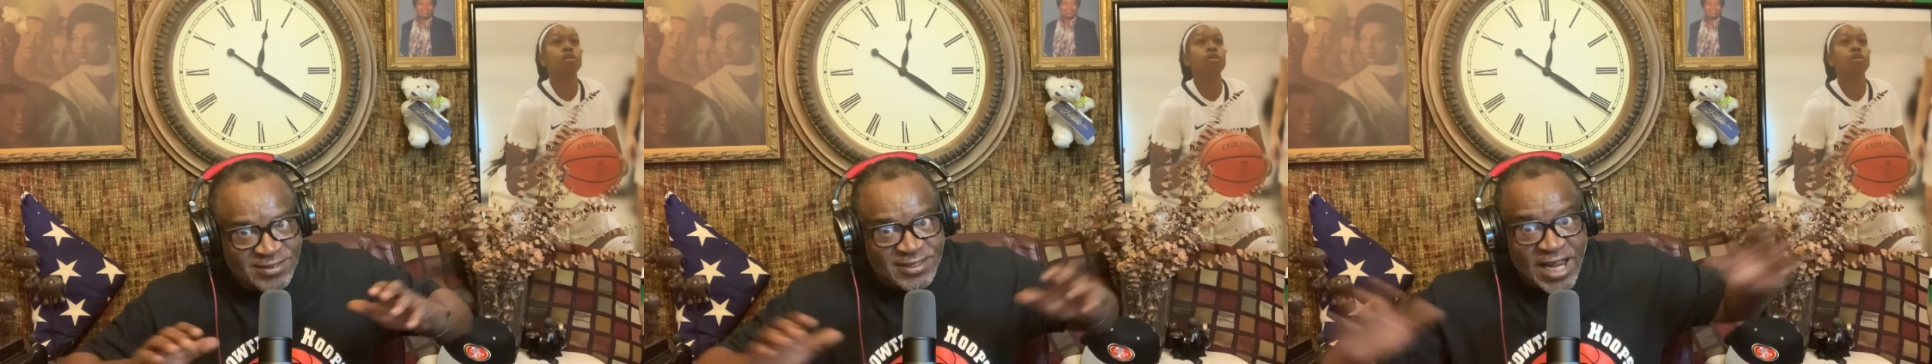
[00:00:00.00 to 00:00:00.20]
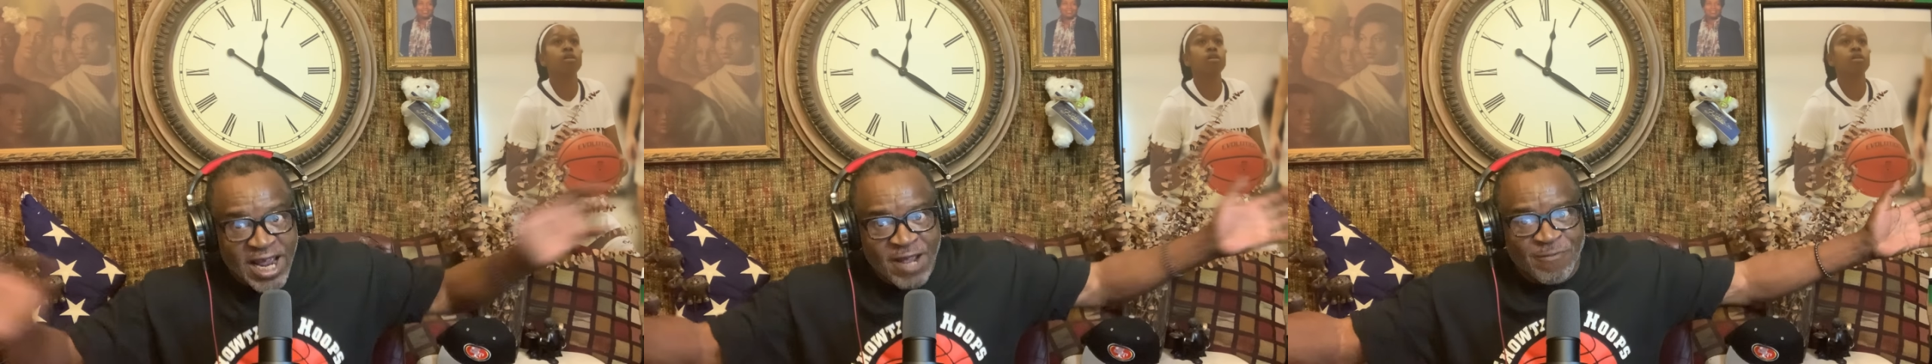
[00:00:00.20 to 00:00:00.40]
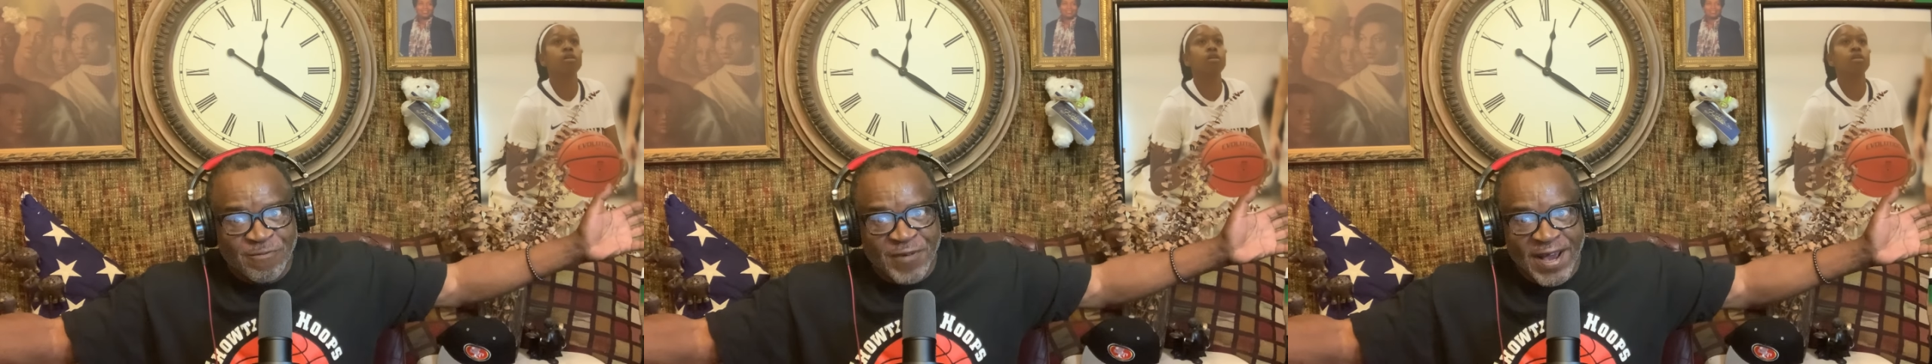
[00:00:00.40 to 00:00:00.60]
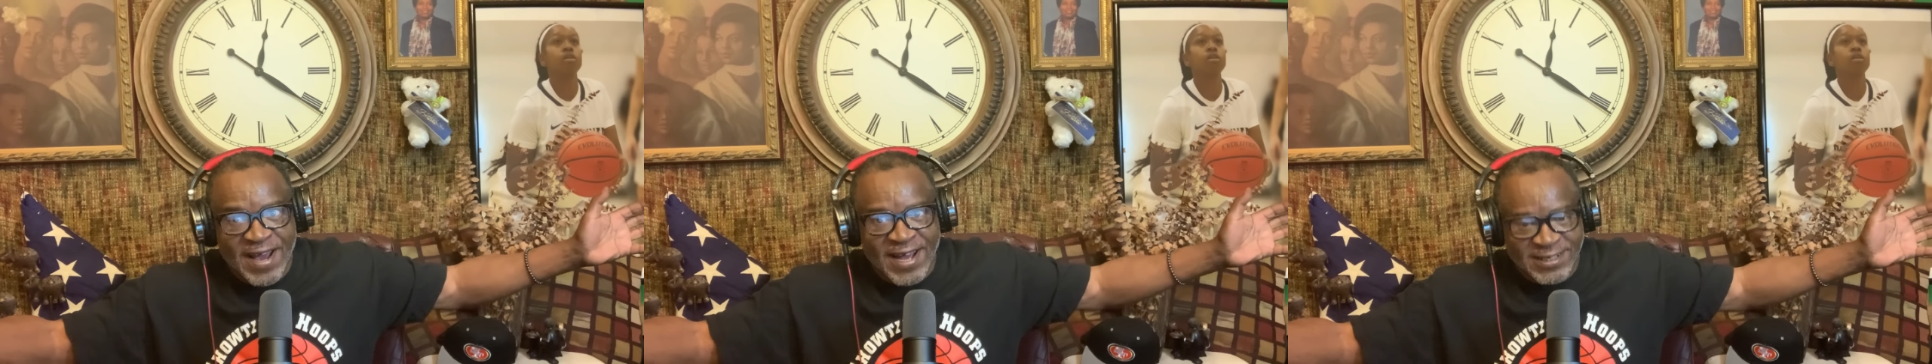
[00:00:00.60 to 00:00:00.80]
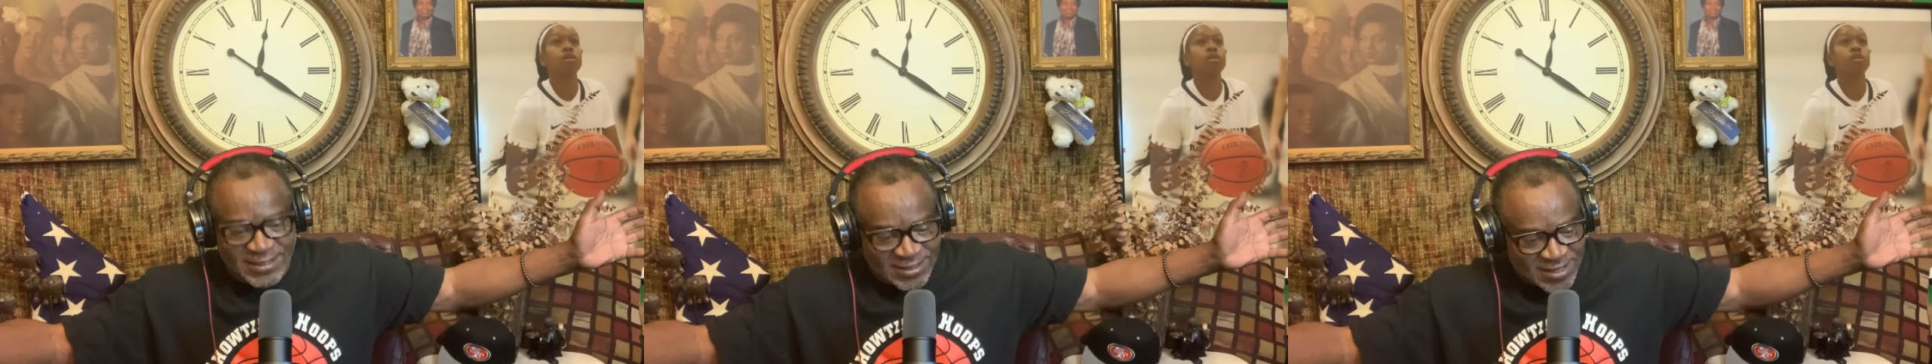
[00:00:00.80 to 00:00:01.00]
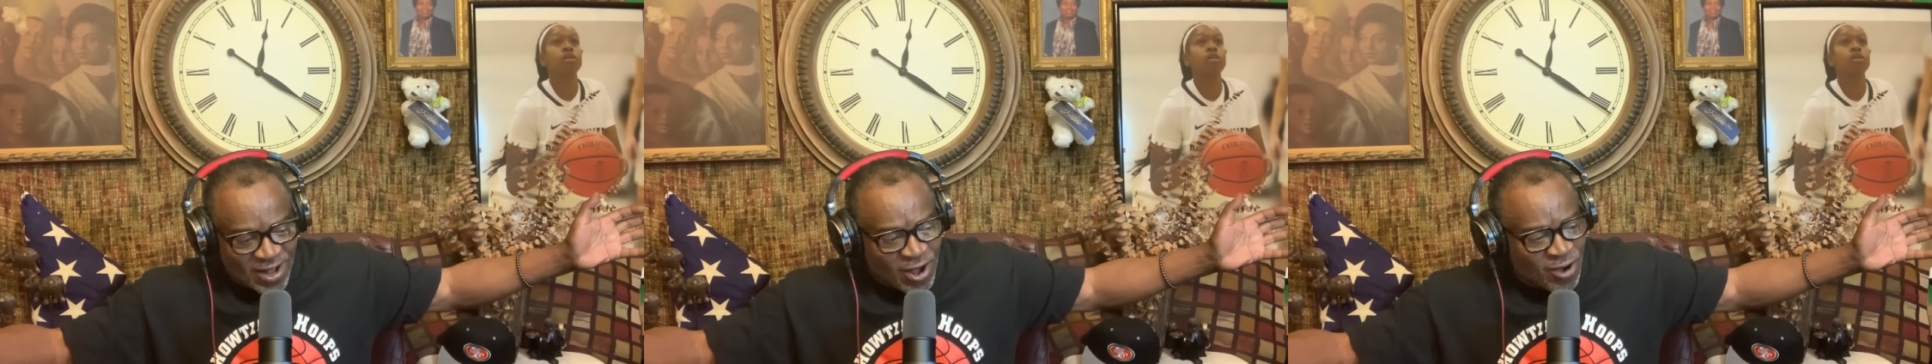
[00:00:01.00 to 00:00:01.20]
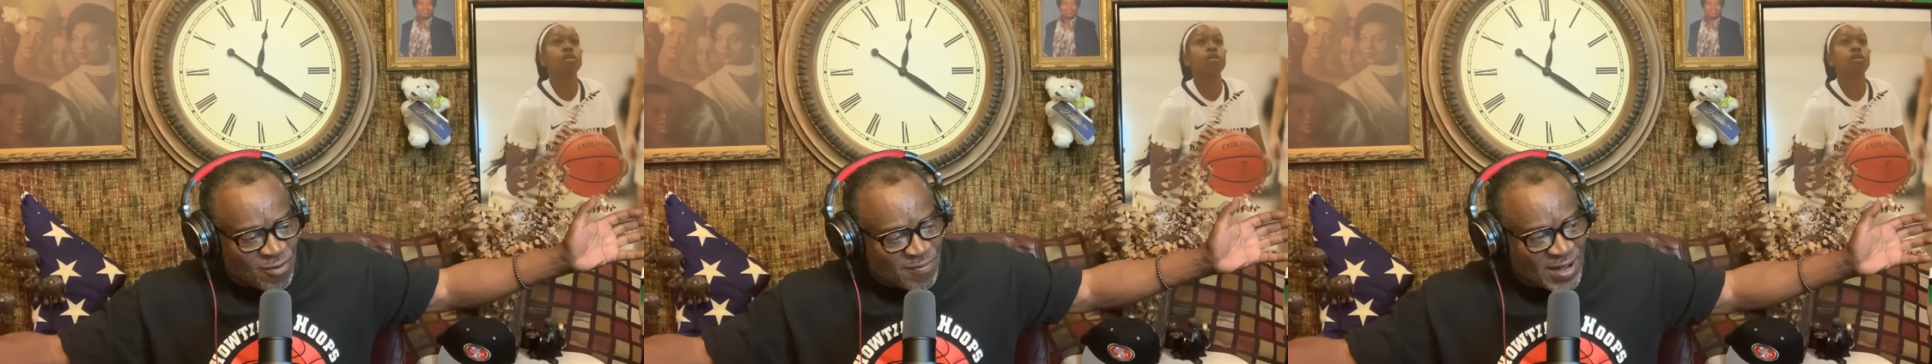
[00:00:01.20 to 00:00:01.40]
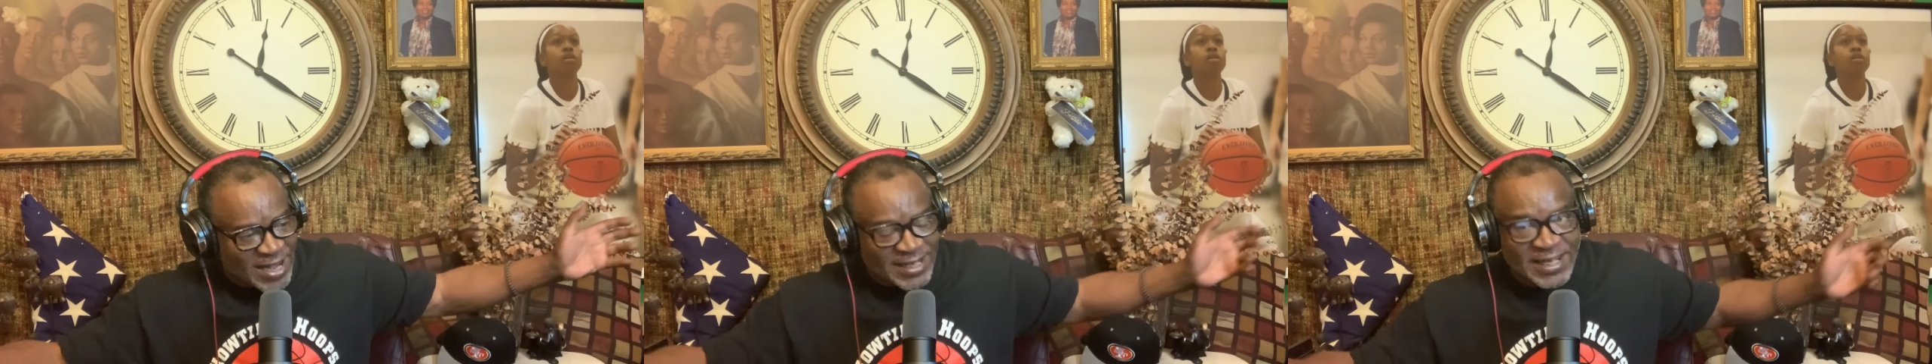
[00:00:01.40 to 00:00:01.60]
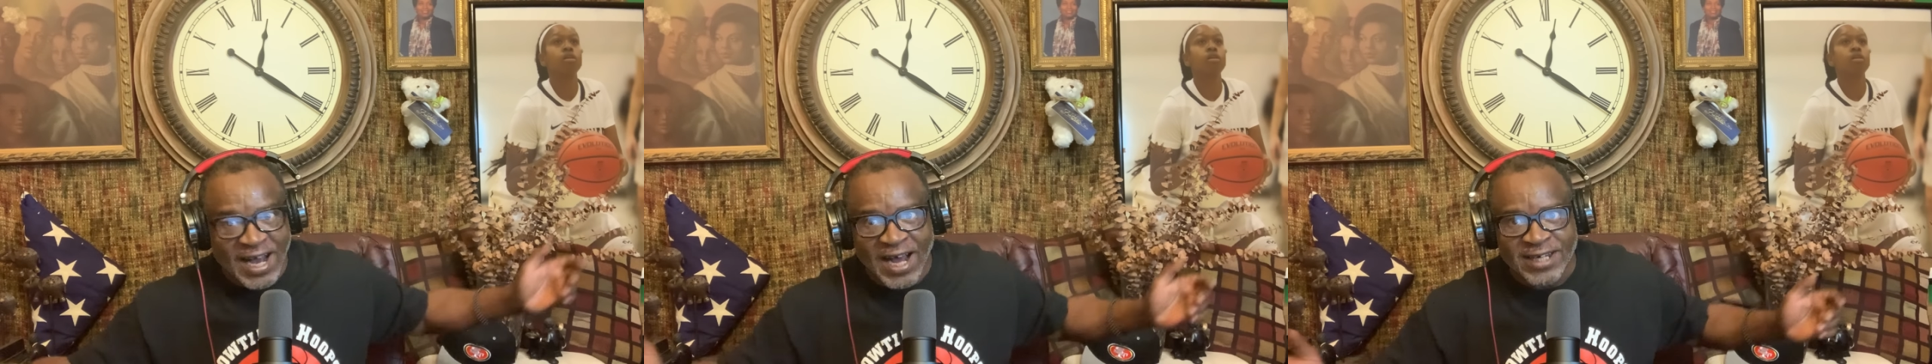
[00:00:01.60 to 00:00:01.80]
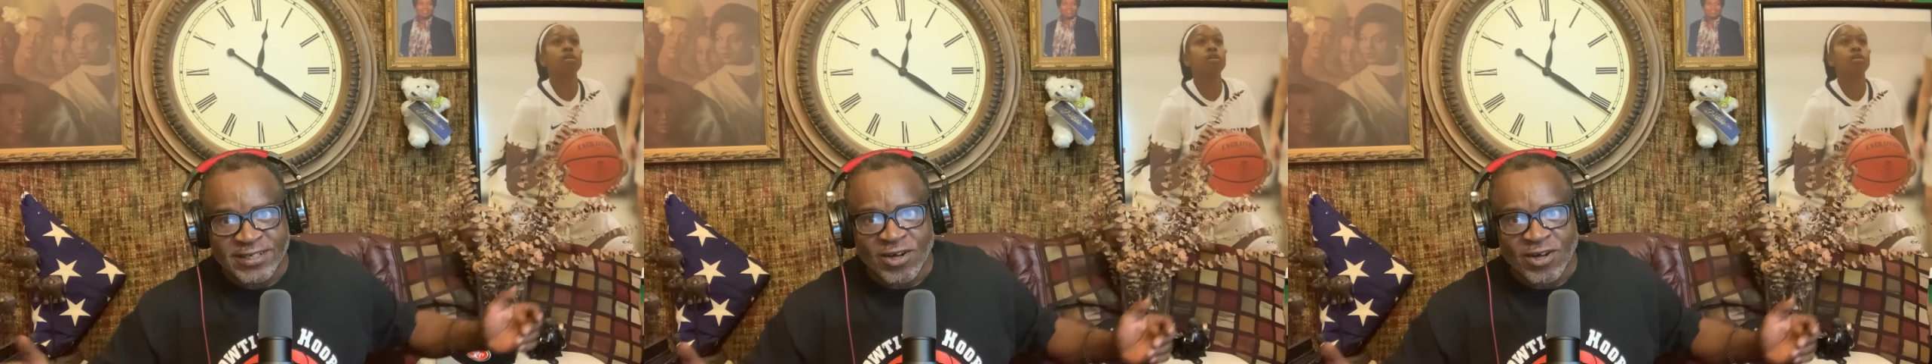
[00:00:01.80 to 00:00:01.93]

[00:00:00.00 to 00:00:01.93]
Defense. Oh my God,